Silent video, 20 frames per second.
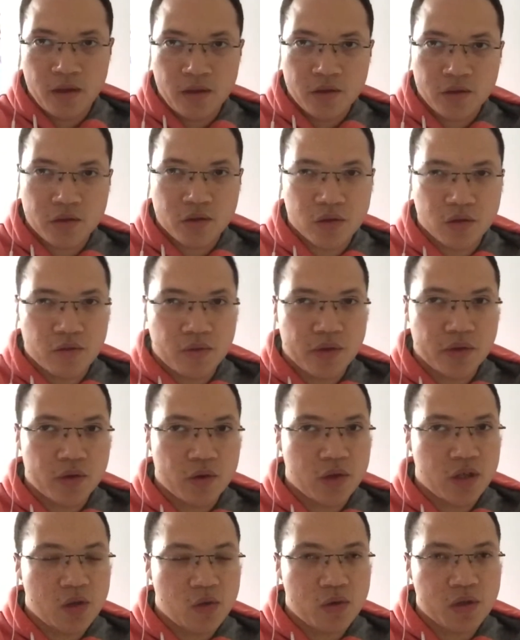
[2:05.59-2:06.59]
So
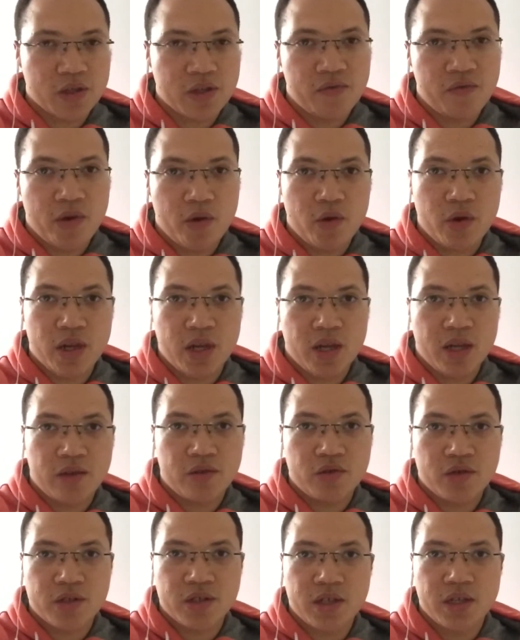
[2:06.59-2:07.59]
it was a very
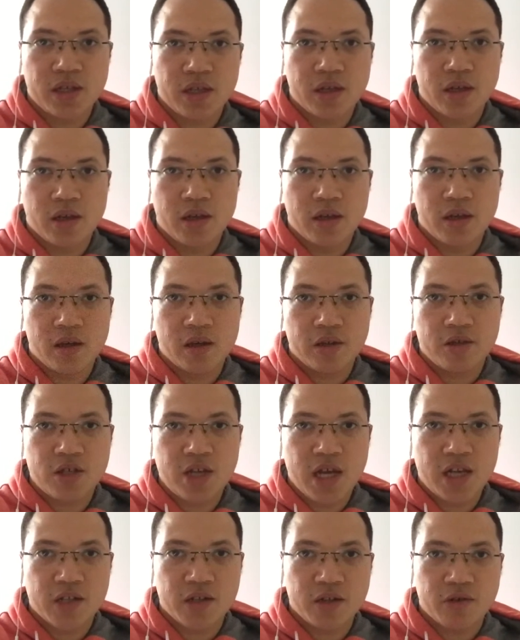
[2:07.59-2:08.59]
interesting
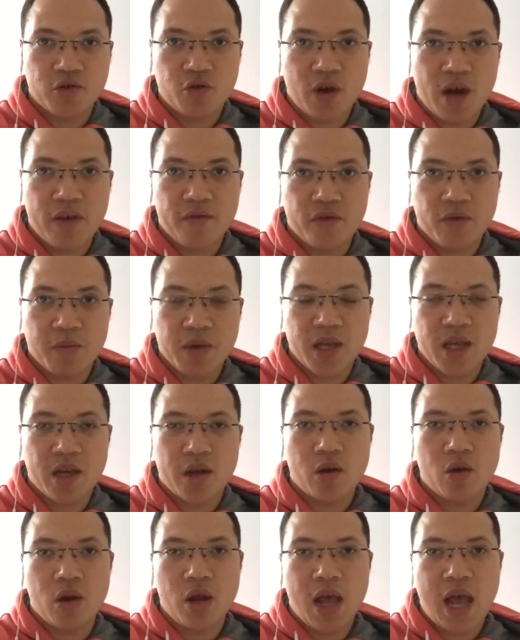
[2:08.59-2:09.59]
try for me,
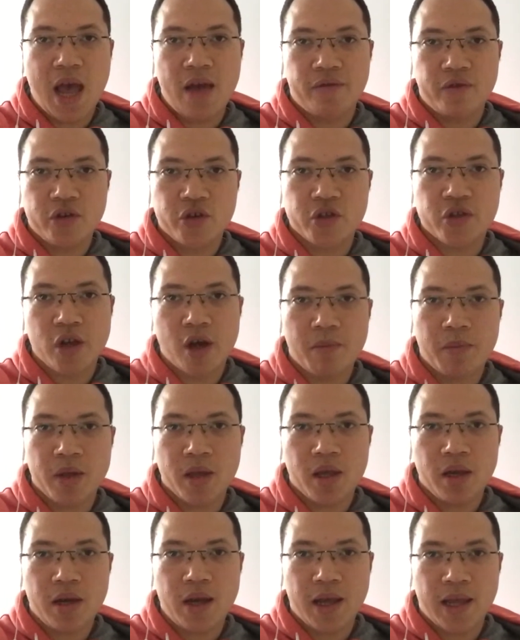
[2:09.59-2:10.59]
and after
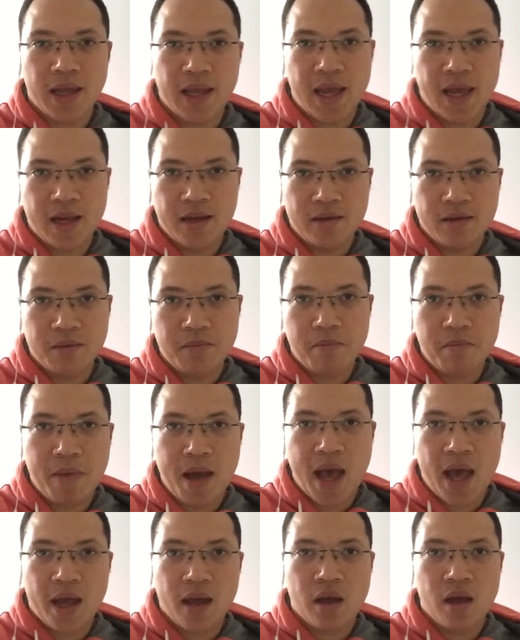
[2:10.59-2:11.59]
stopping it, I gained
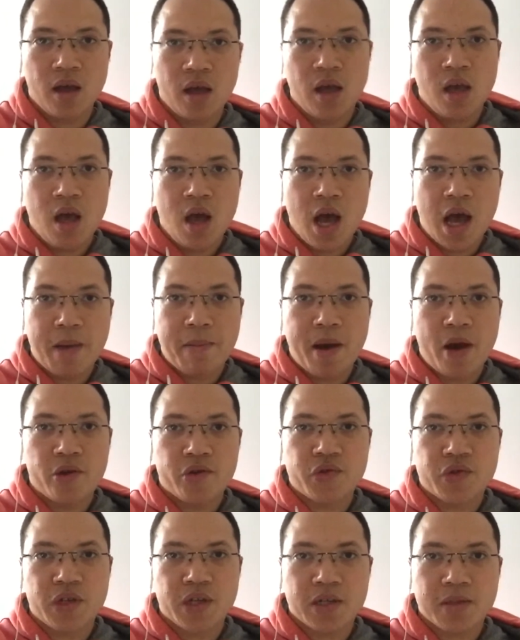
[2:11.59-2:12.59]
back
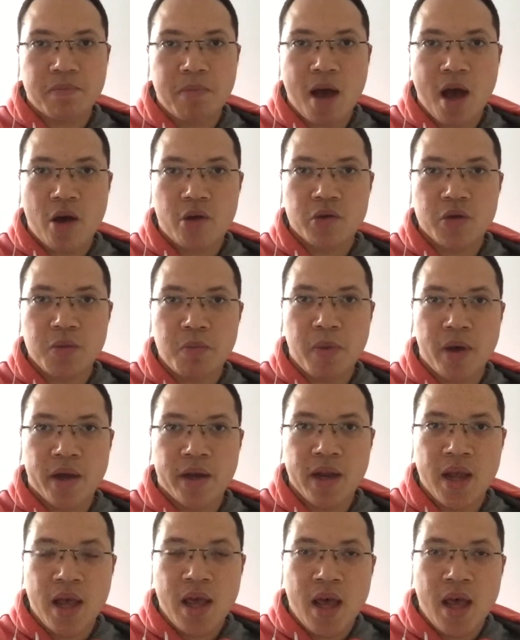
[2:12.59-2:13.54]
about 6 pounds, but